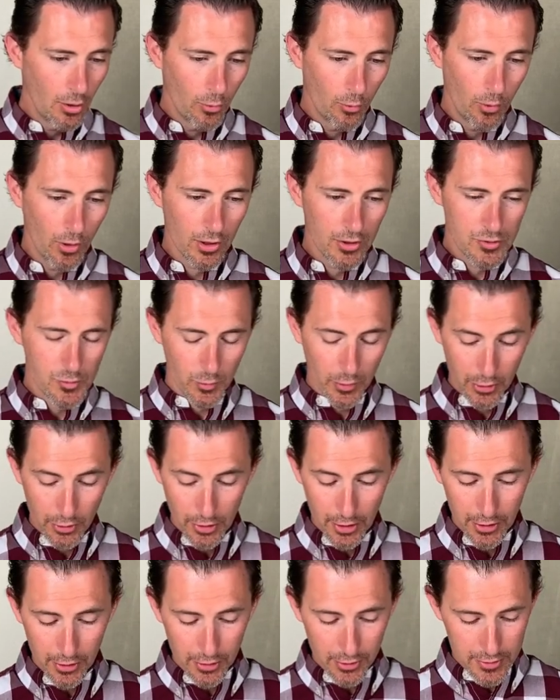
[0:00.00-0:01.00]
Well, as we are
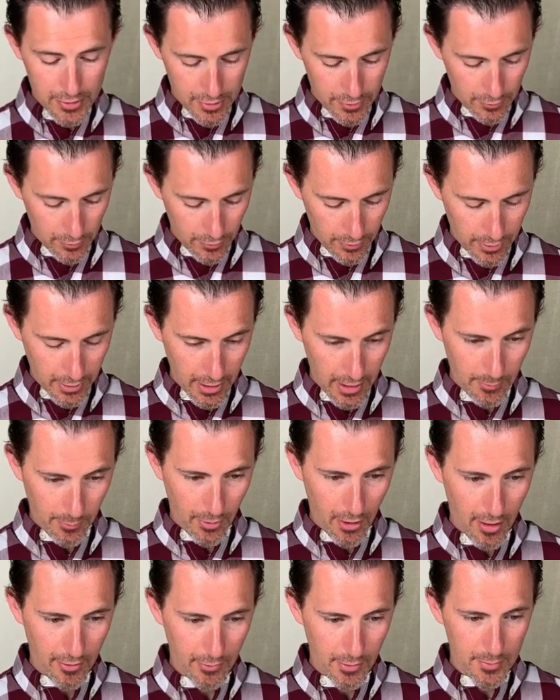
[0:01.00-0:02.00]
here to look at
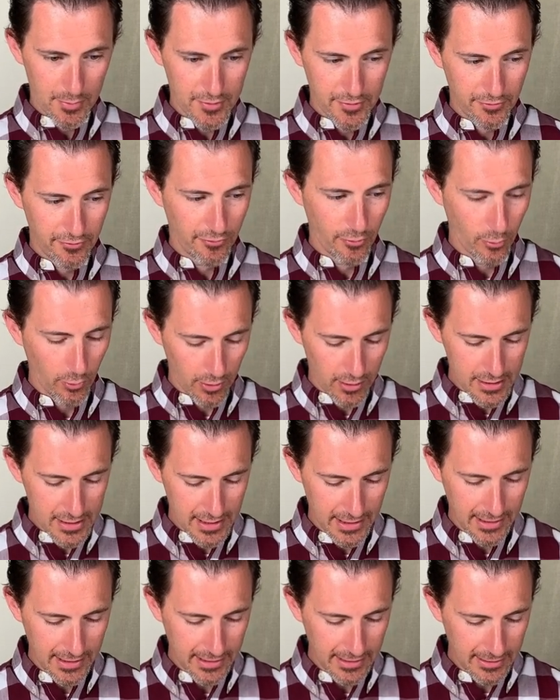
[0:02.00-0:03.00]
Proverbs
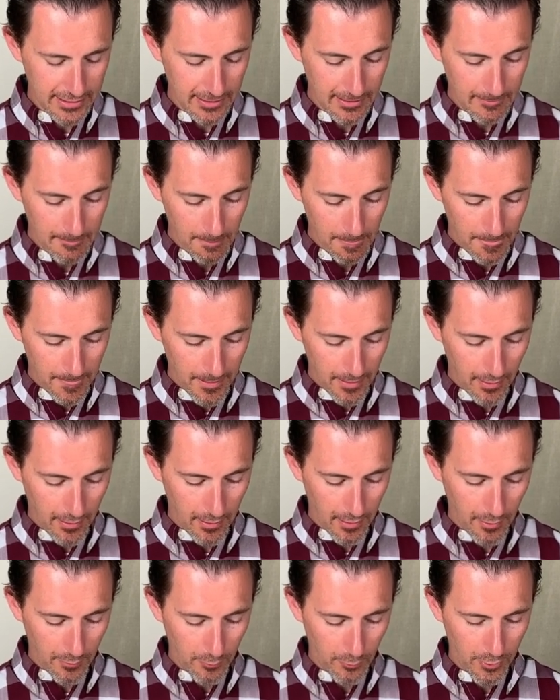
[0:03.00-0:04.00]
14,
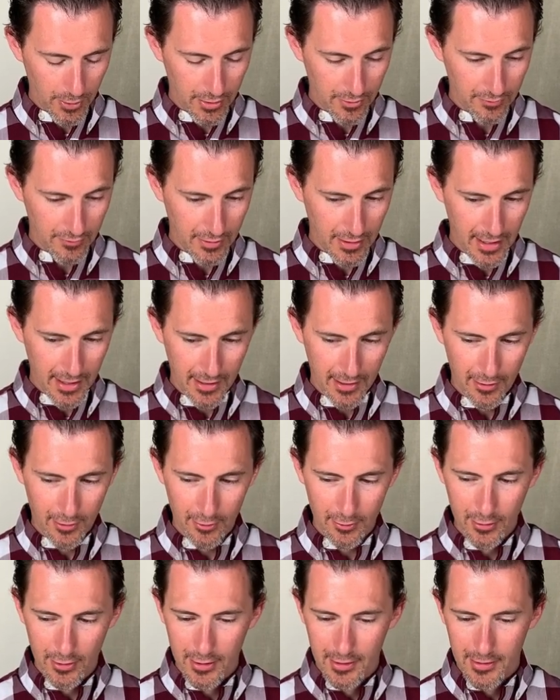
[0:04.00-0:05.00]
we have
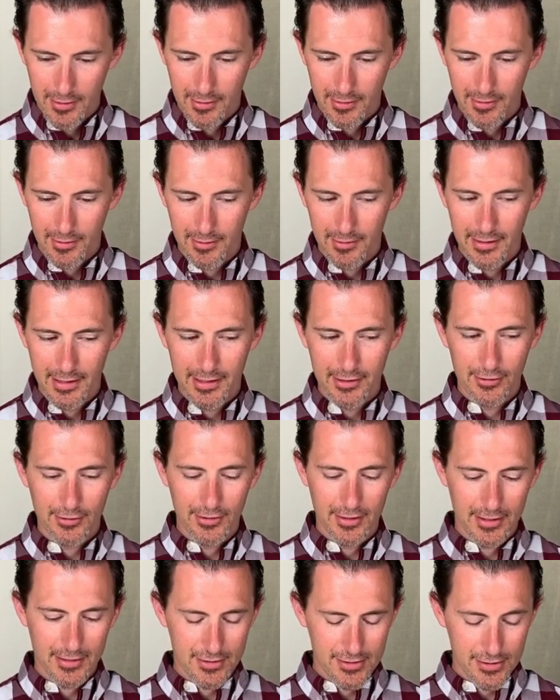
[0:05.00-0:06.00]
now entered
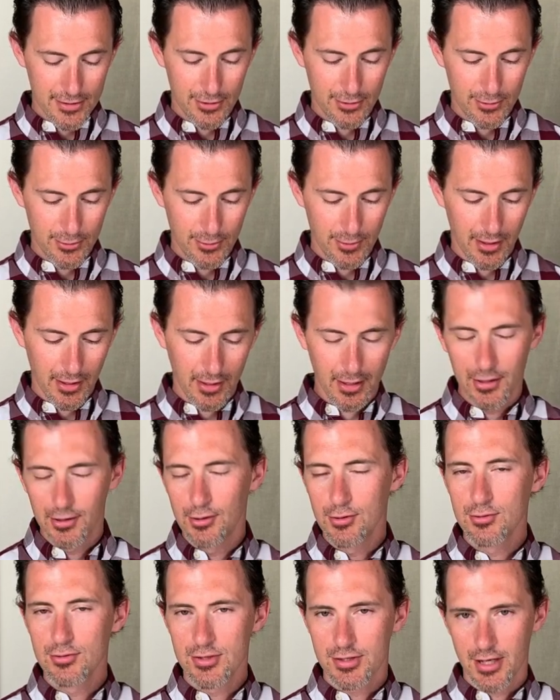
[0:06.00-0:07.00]
into a
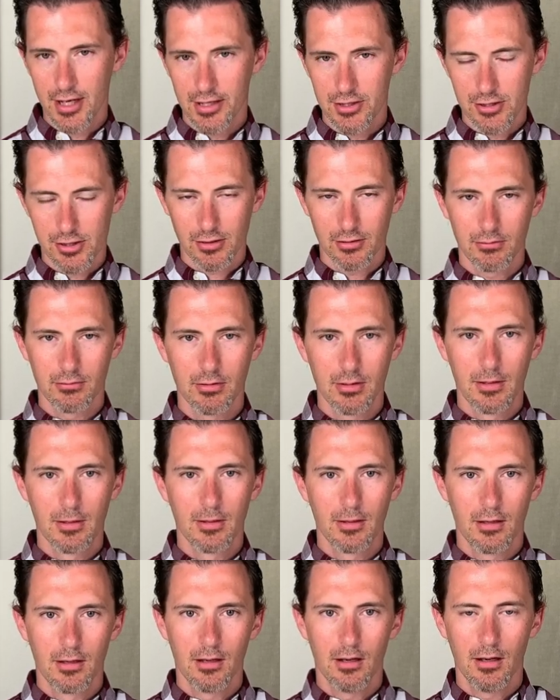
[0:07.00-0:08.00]
new section
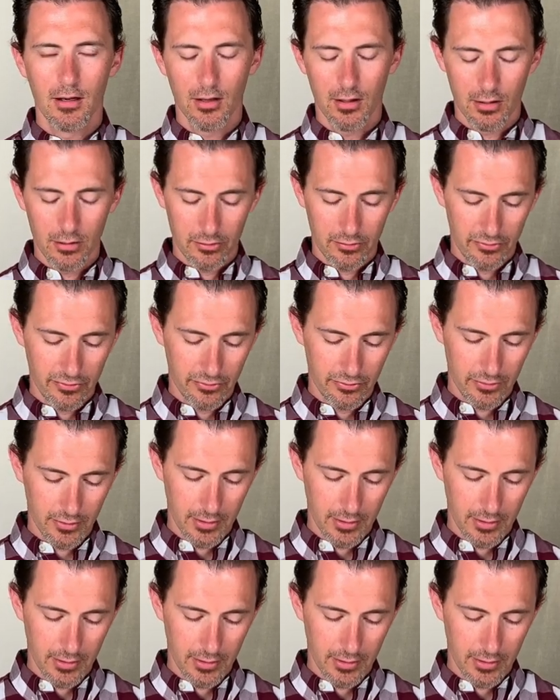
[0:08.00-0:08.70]
of